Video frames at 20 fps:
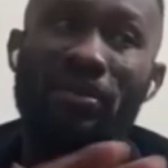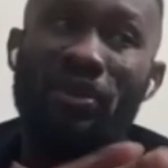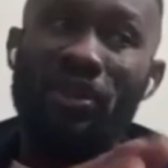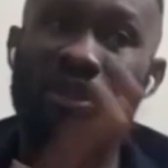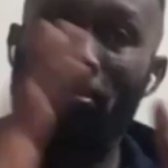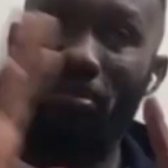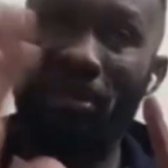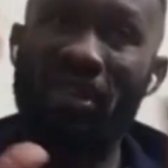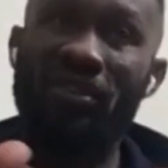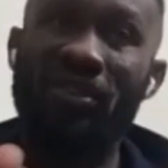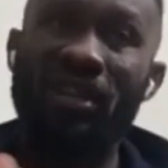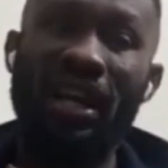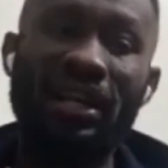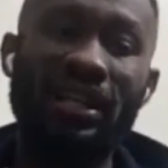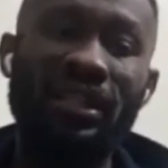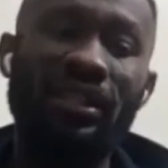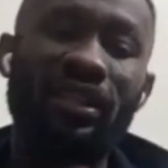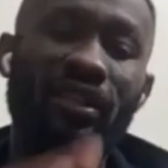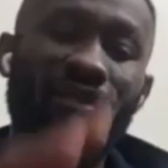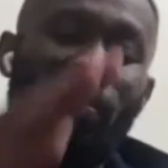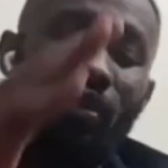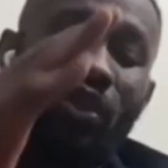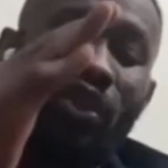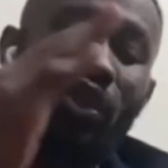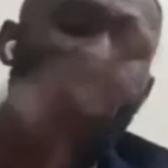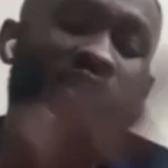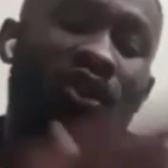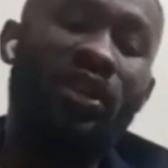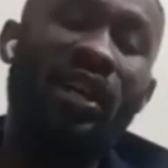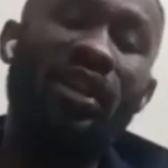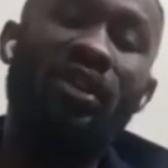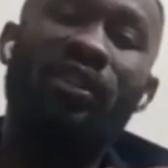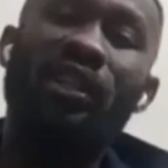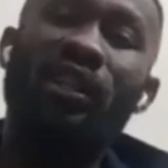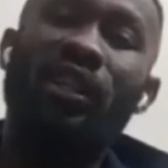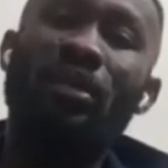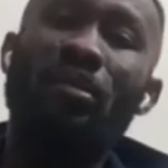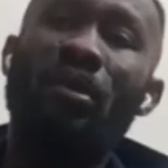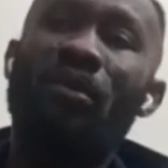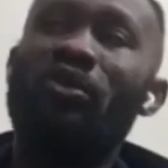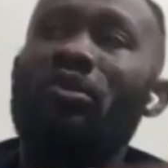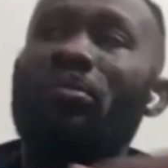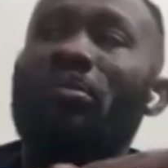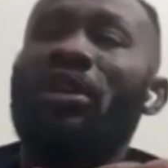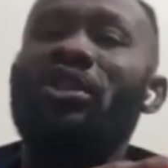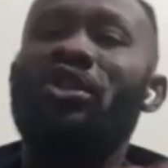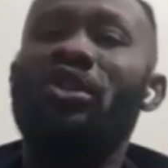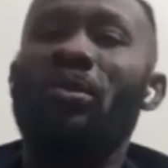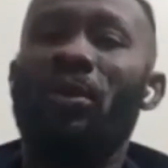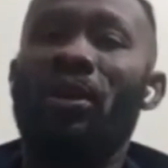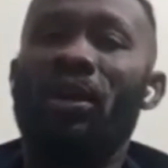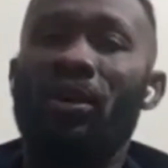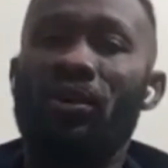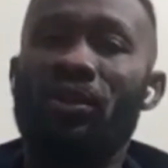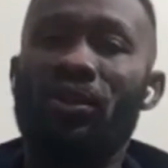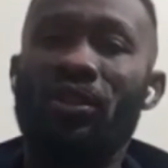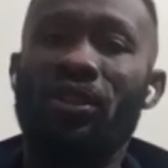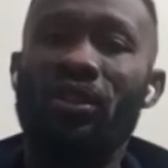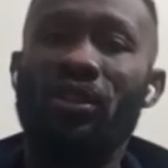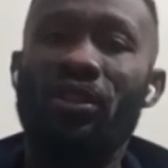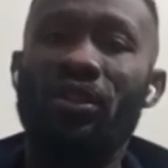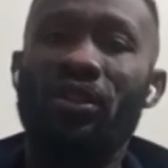I'm just being realistic. You're trying to take him off to bring someone else.